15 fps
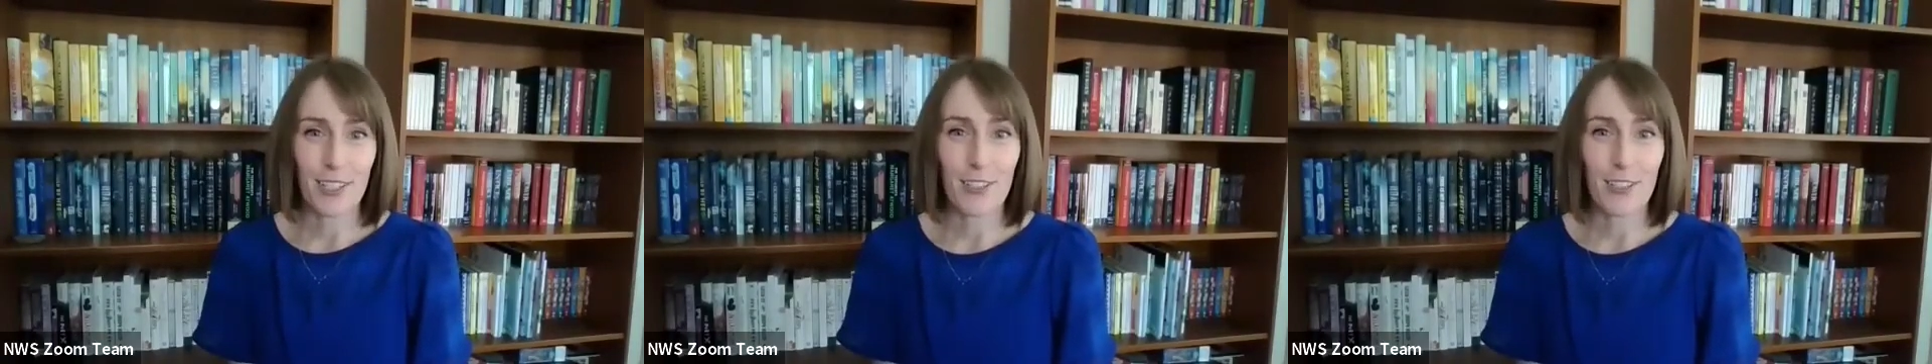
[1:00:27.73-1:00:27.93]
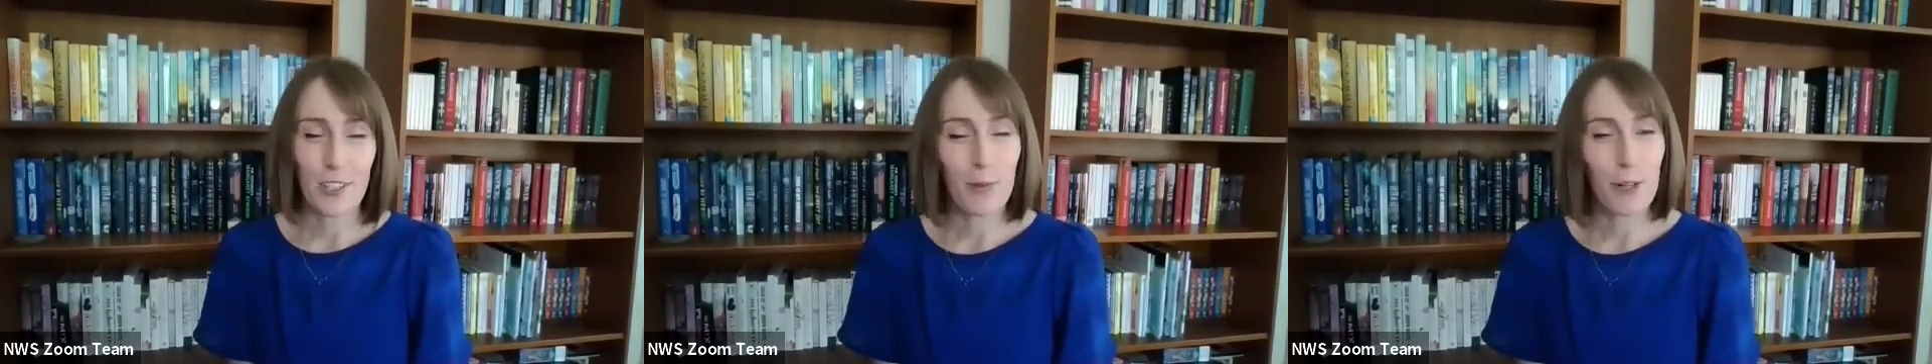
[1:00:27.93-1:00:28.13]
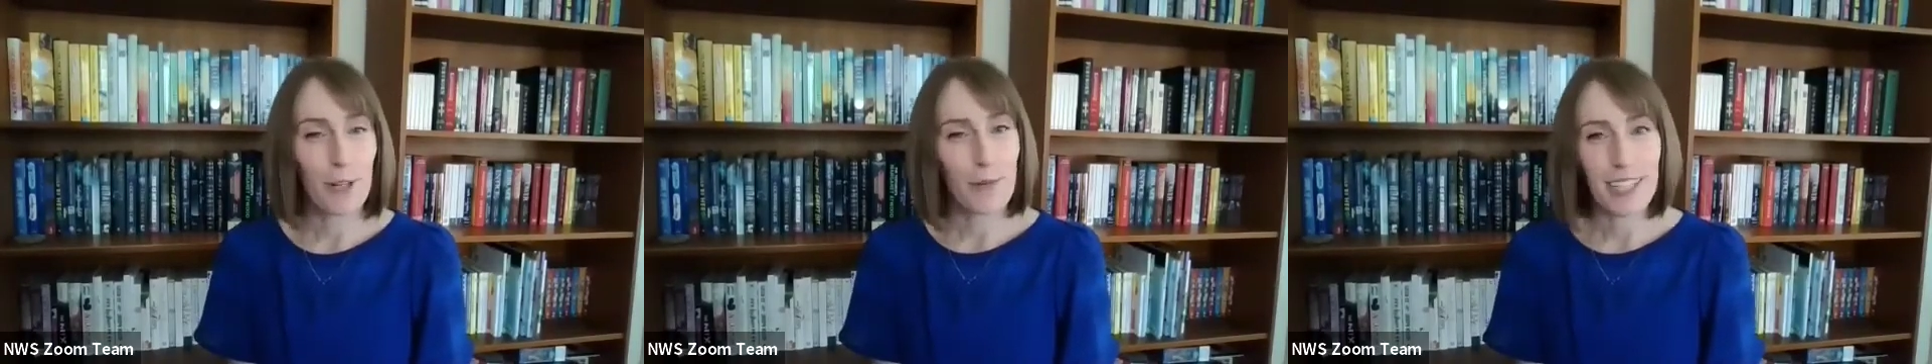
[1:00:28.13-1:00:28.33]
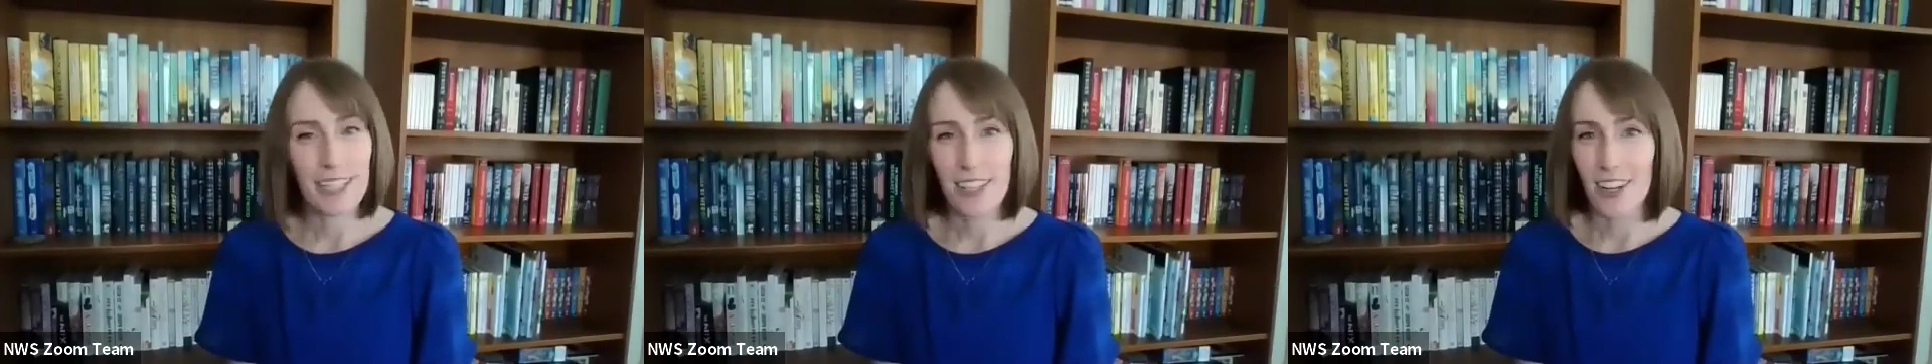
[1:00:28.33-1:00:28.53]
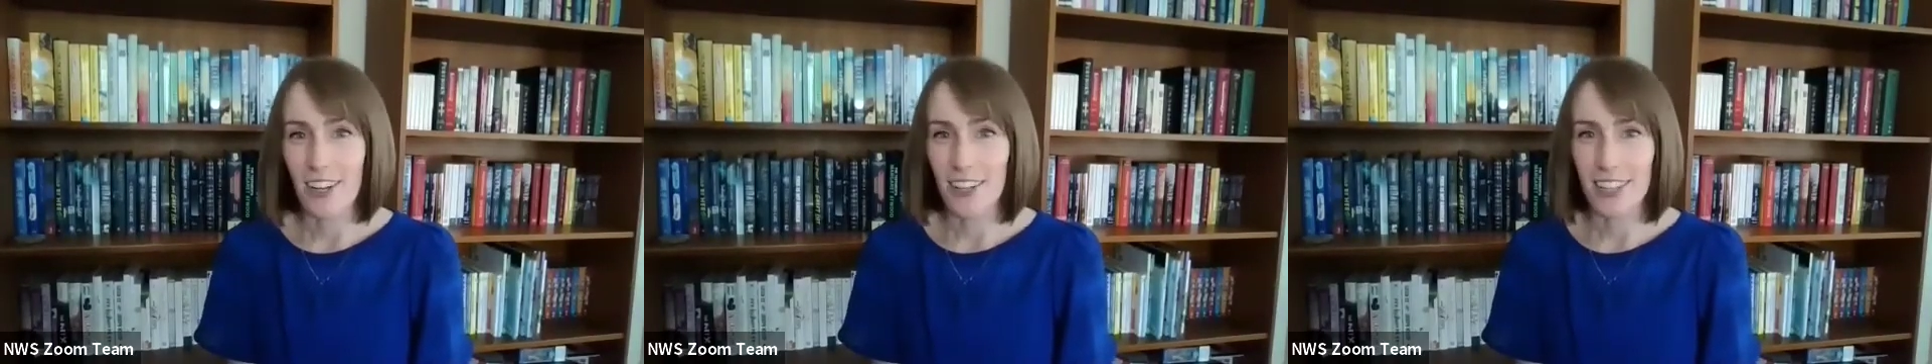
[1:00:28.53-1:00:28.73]
Your support makes
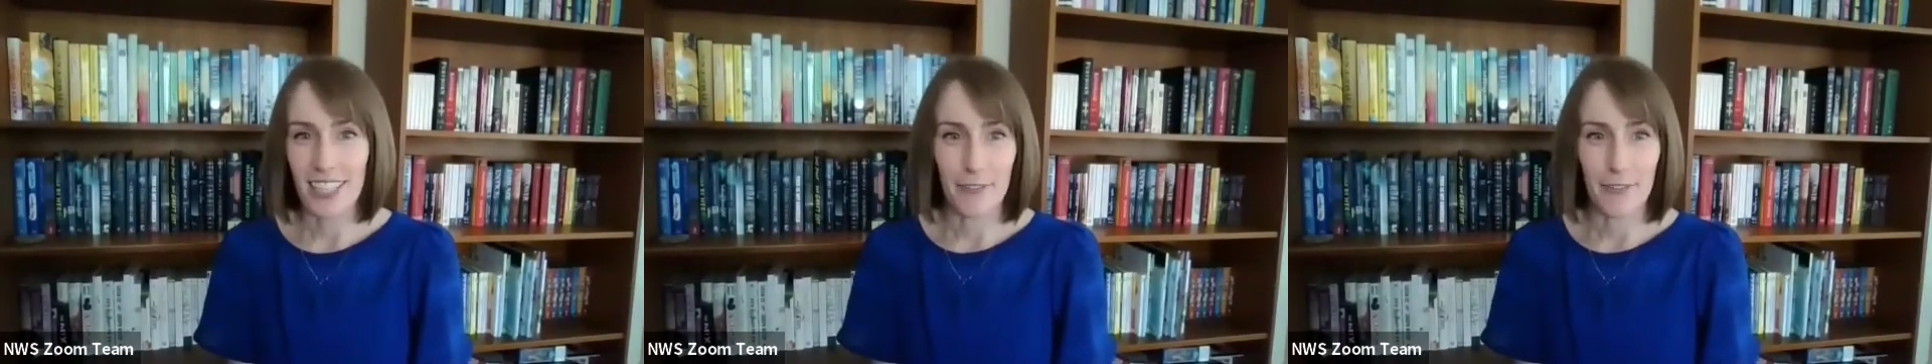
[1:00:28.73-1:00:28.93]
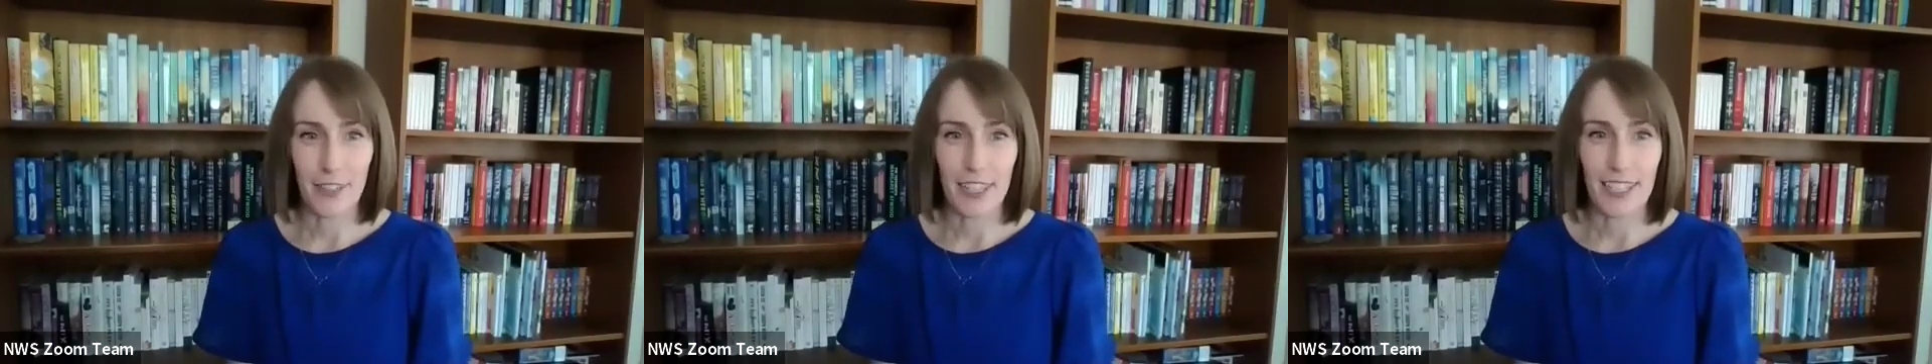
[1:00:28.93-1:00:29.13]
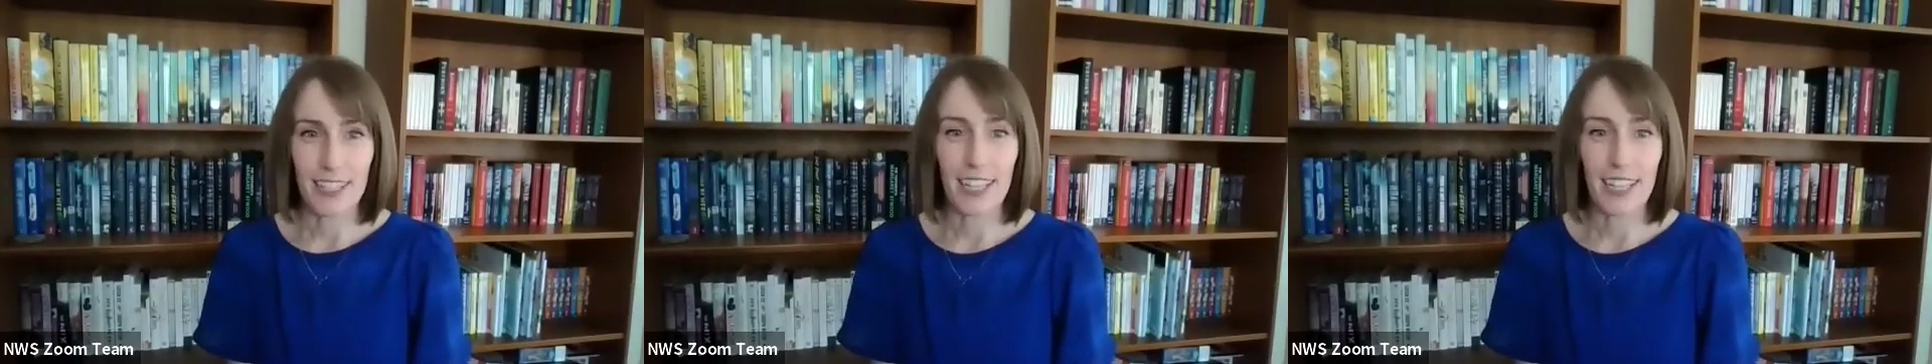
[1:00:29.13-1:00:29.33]
all the difference,